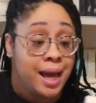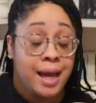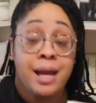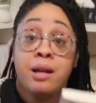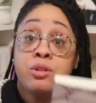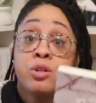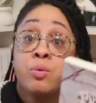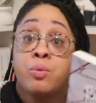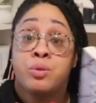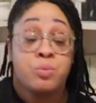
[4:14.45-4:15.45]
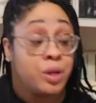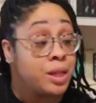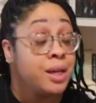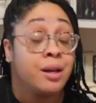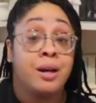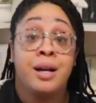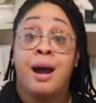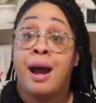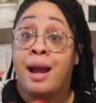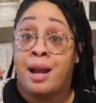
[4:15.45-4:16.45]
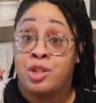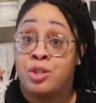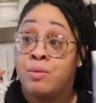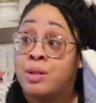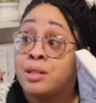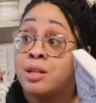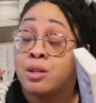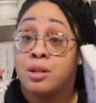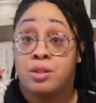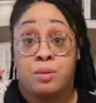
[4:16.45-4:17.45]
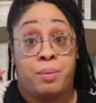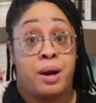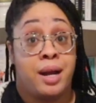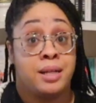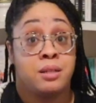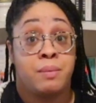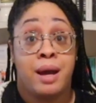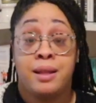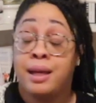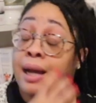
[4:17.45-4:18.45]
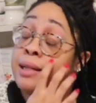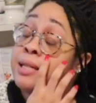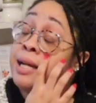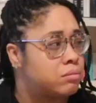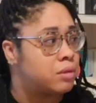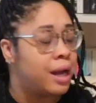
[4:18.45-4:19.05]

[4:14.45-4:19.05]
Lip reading: It was really good. I actually was surprised by the ending.